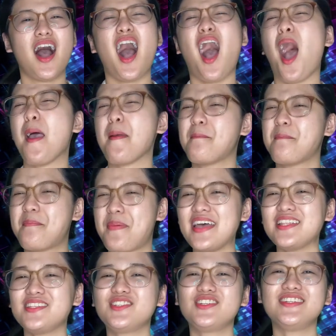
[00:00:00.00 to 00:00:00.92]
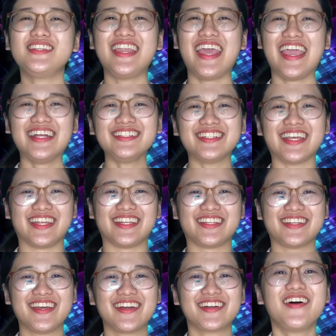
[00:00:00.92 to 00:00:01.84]
I bet you nailed it!
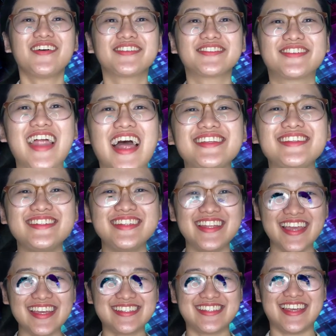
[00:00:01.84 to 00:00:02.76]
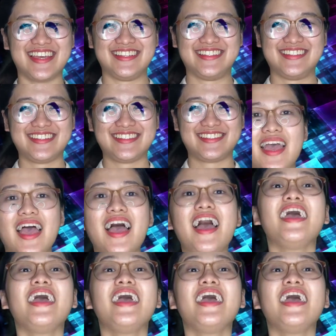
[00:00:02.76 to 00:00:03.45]
Congratulations!